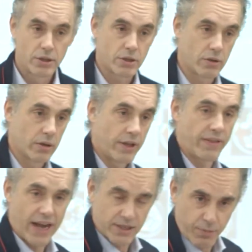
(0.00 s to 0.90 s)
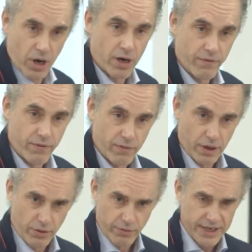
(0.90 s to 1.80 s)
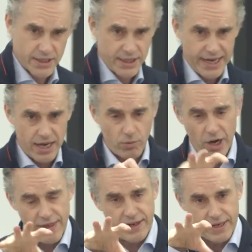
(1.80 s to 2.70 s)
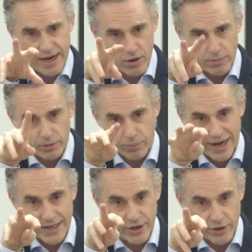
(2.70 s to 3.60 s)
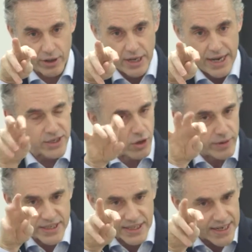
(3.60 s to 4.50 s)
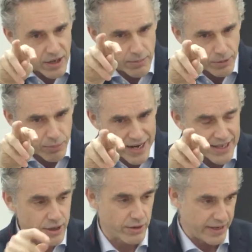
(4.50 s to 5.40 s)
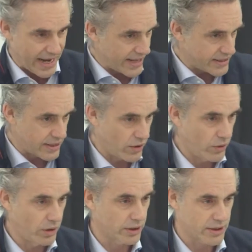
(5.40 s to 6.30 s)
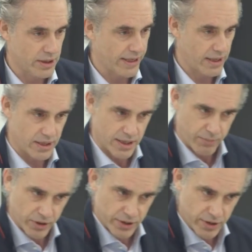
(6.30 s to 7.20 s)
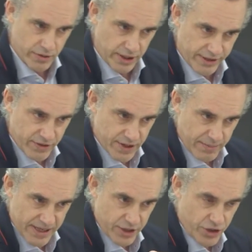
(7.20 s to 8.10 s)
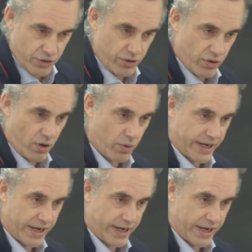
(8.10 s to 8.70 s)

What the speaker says: So, and then that's part of the reason again why the terrible predator, it's always the terrible predator that has the gold. It's like it's the person who delivers the message you do not